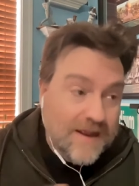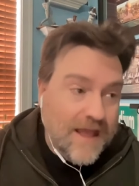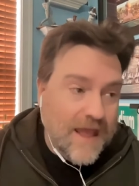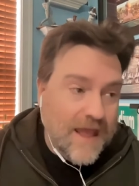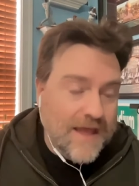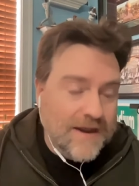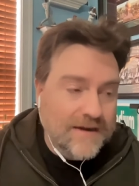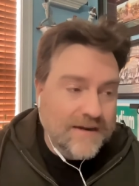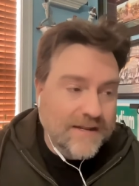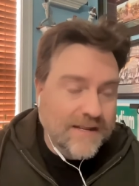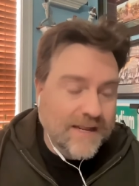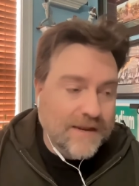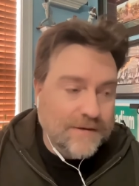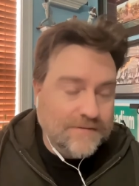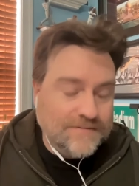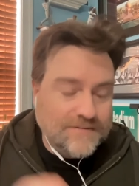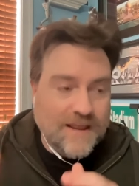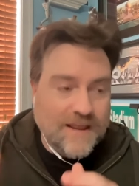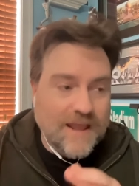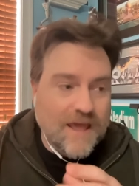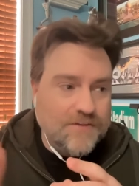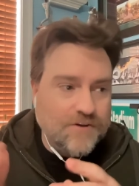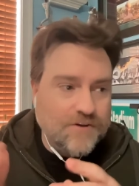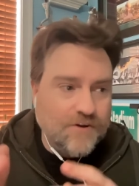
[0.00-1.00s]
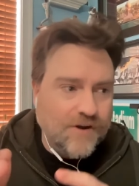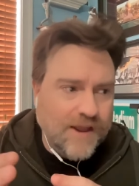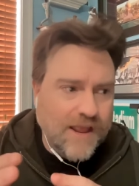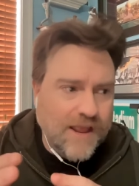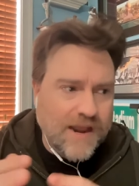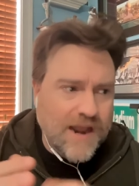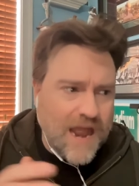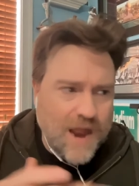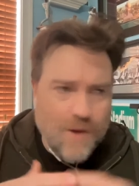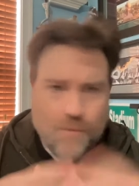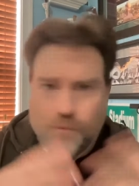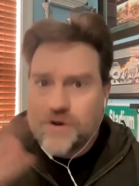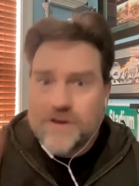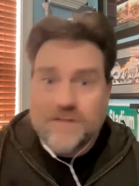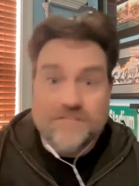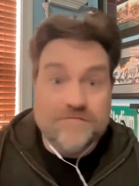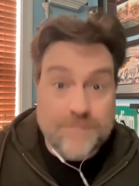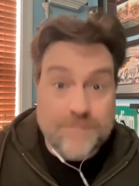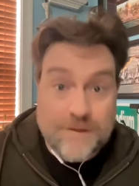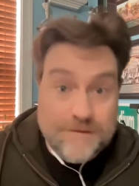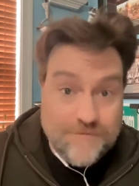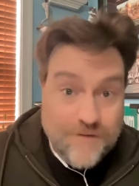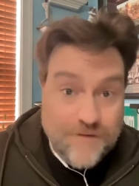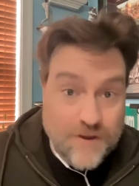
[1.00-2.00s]
editing it together, and I wouldn't
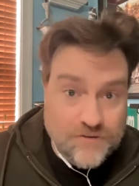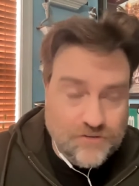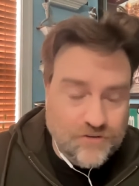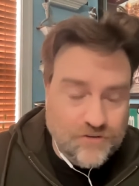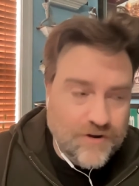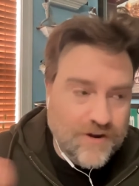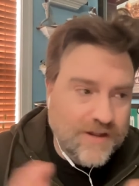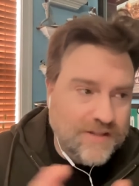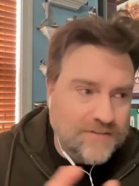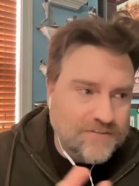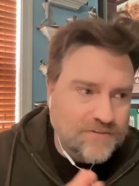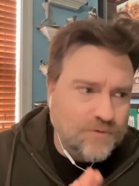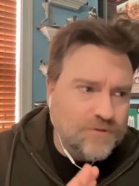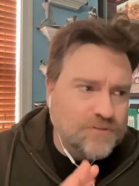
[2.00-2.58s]
even be featured in it.